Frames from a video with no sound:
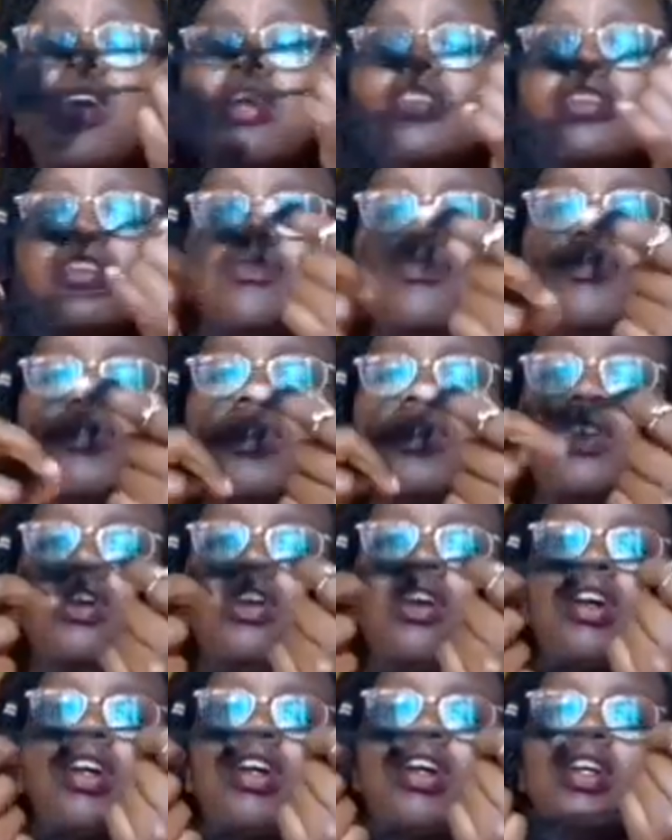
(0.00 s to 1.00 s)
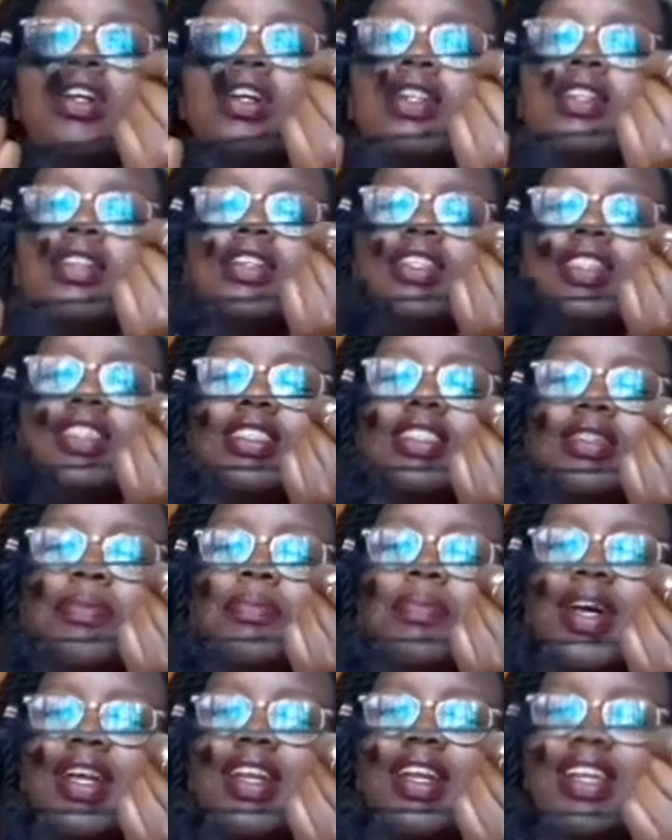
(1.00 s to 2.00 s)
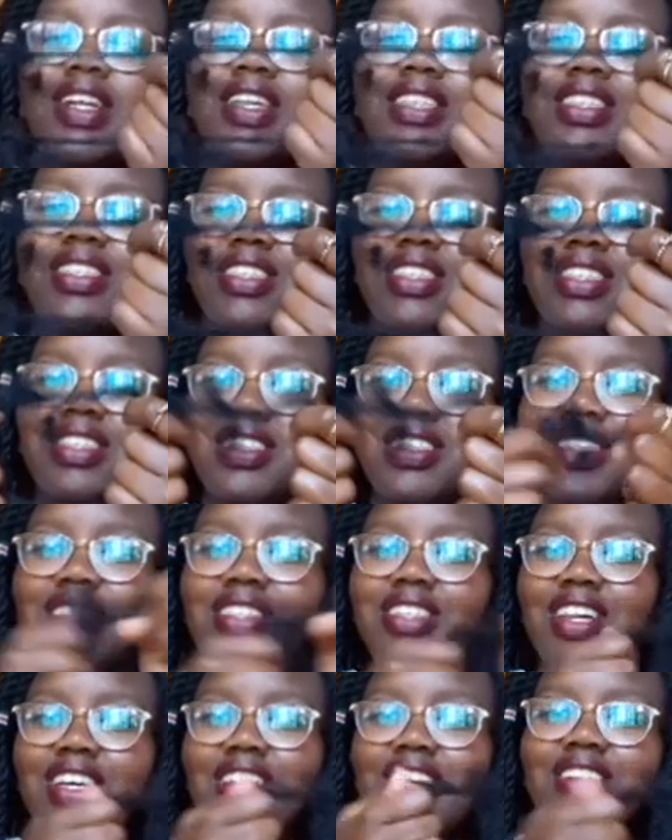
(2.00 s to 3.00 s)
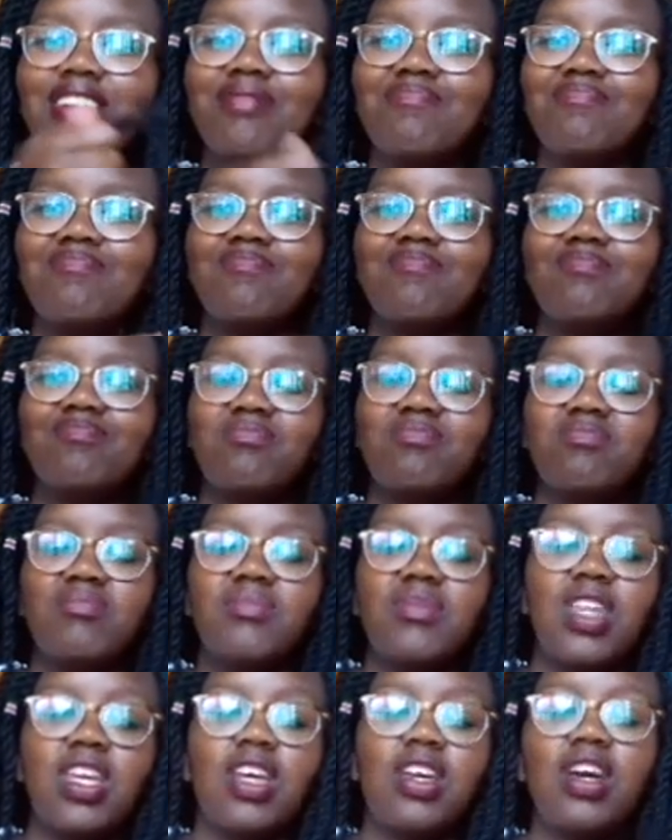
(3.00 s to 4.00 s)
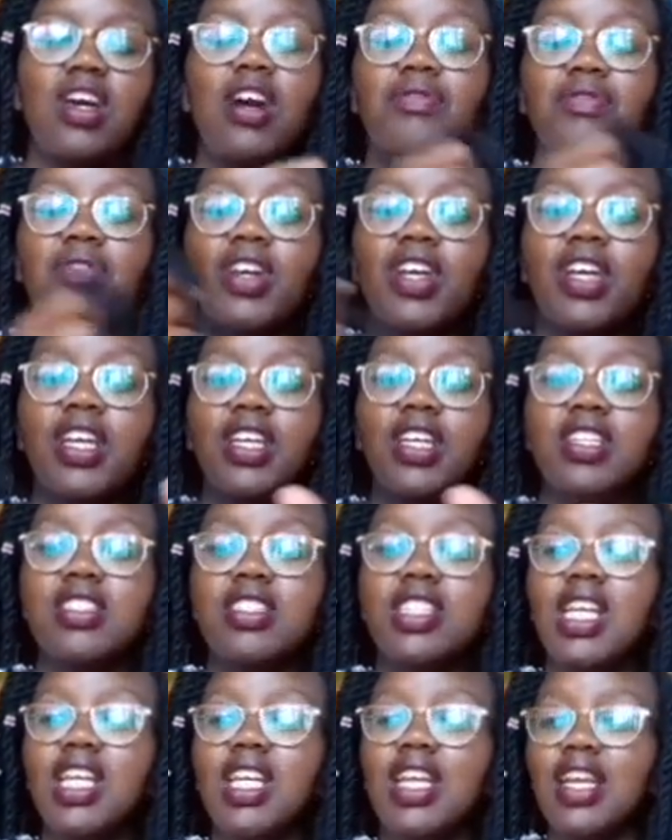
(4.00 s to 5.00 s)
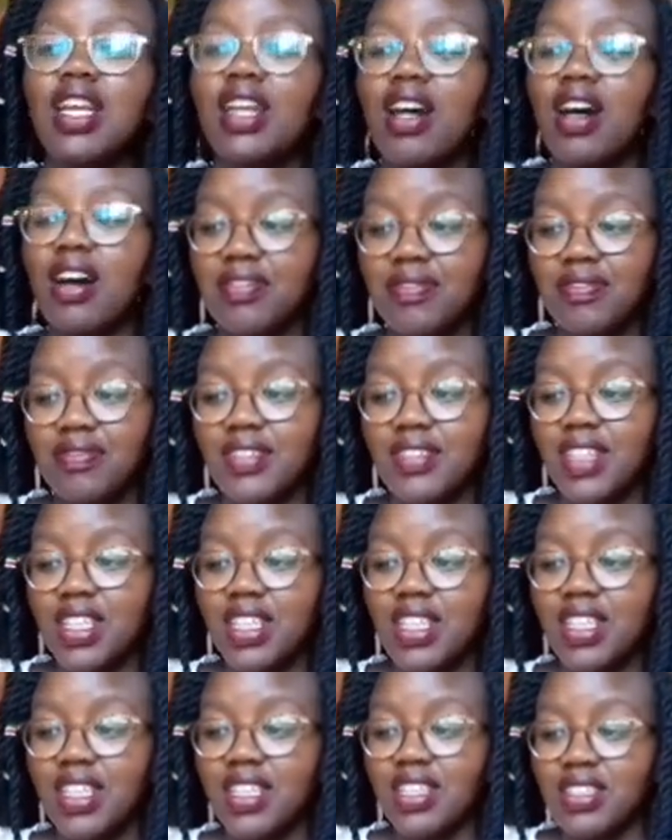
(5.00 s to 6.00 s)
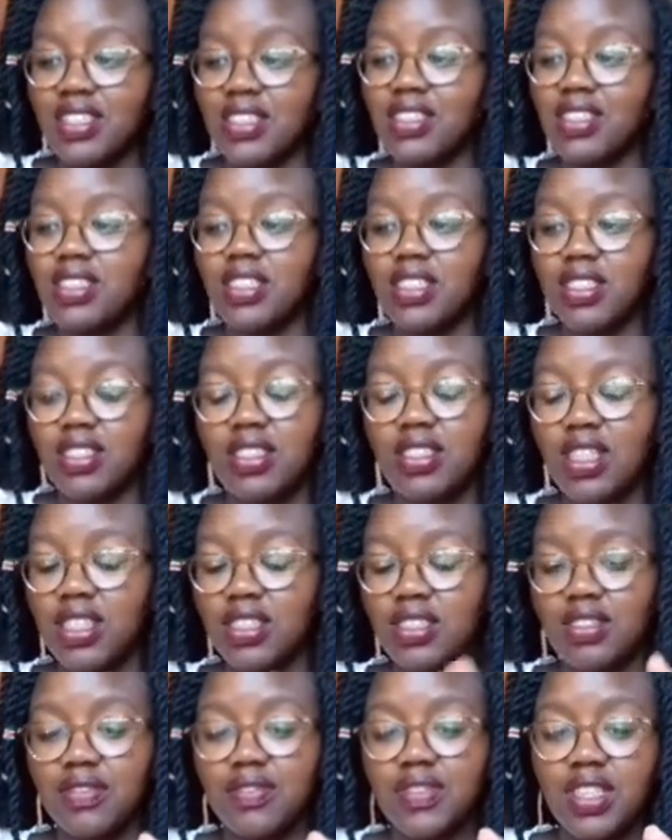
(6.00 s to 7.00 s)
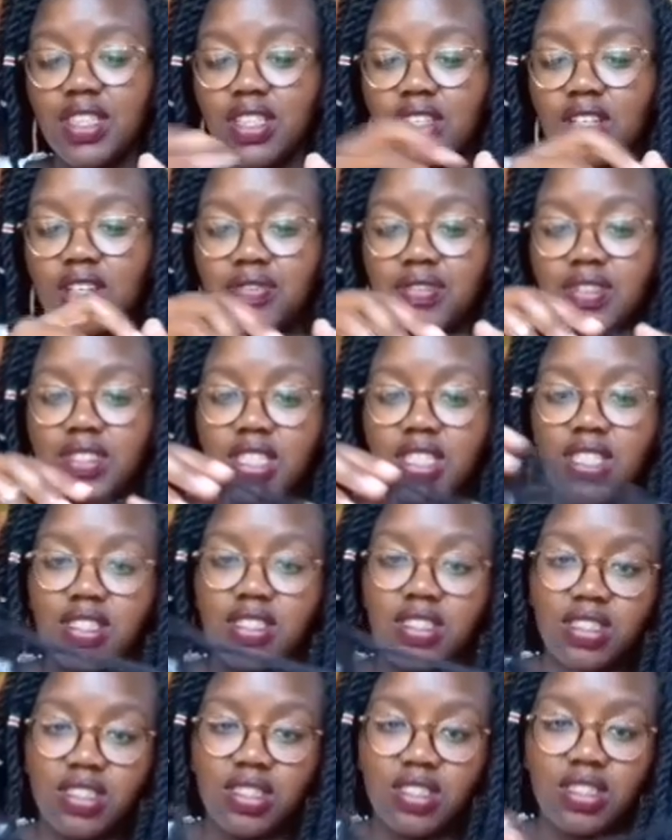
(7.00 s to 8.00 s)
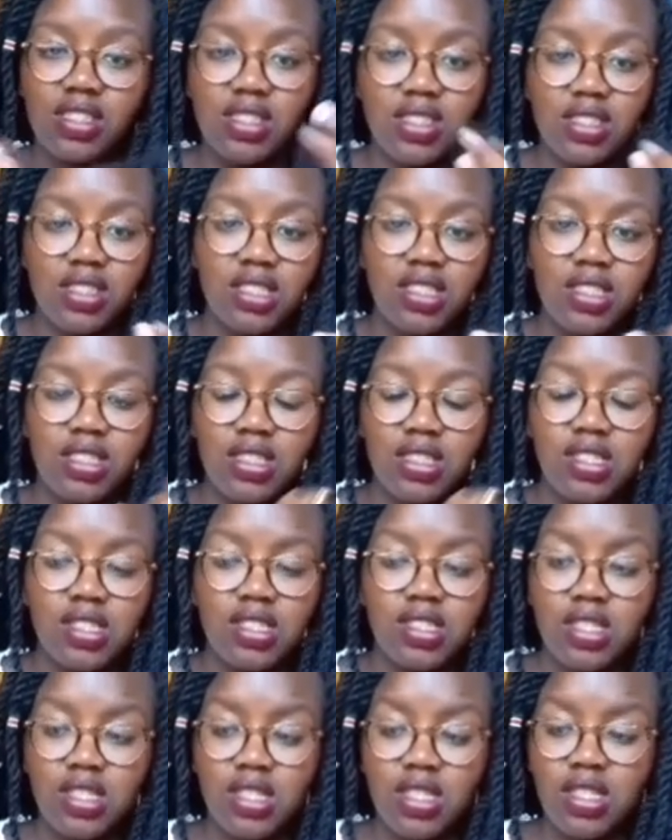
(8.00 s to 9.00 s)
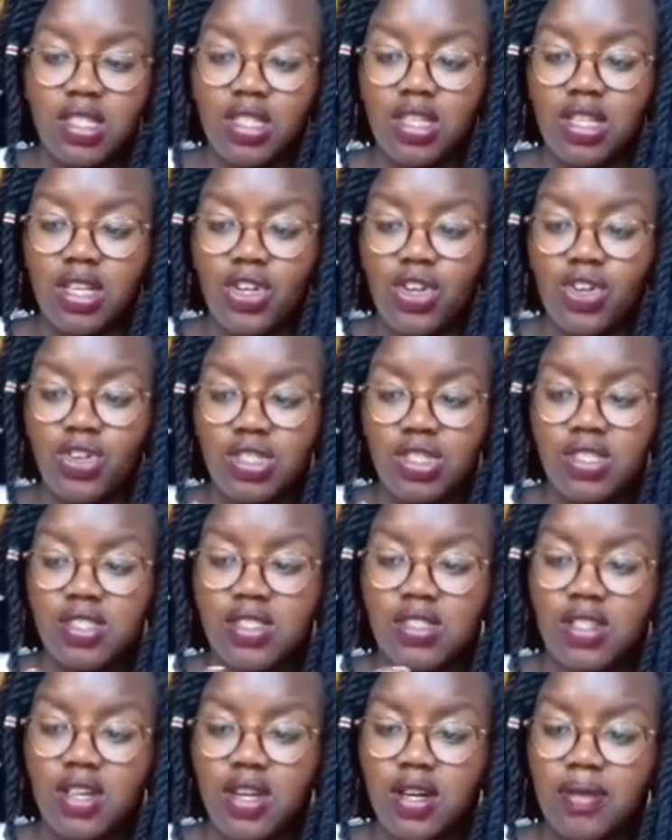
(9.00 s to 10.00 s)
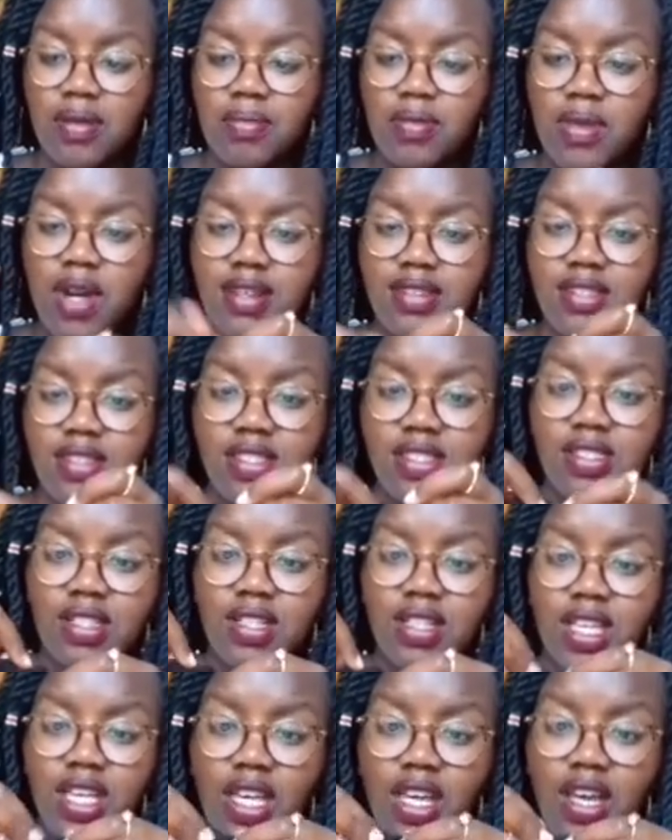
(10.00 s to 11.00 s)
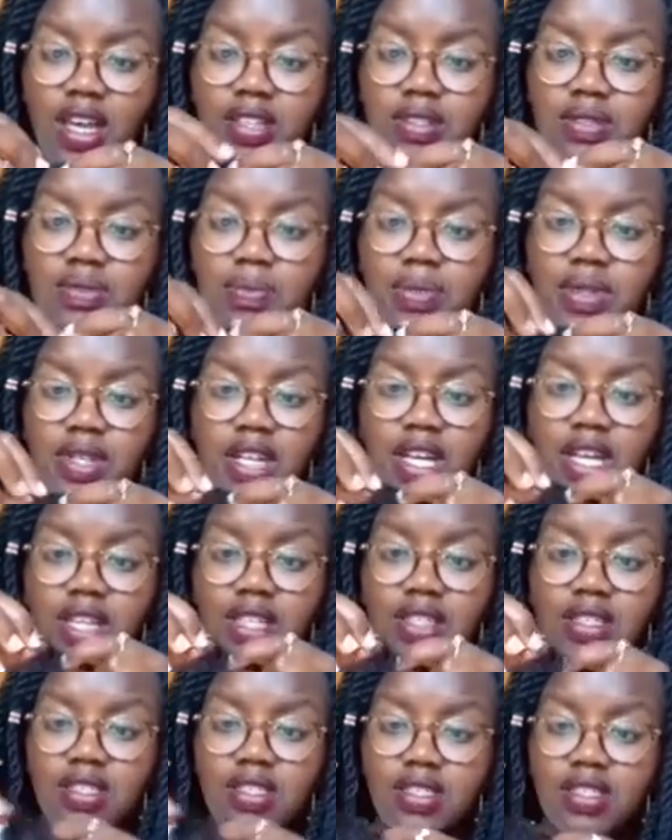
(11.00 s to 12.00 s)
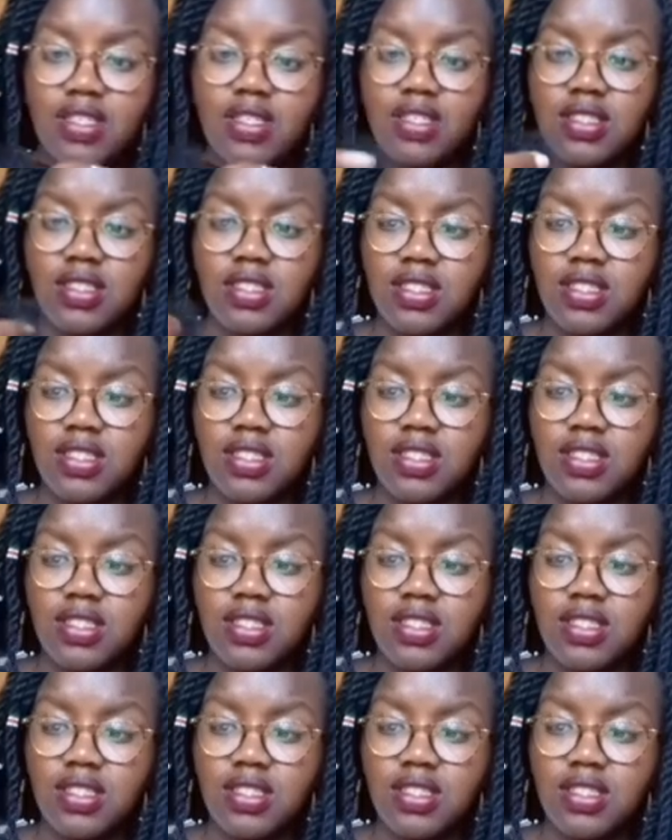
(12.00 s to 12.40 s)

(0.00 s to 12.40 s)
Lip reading: you asked for. They separate it. Afro Kinky is really rough. It has a very rough texture. They're not as silky as braids.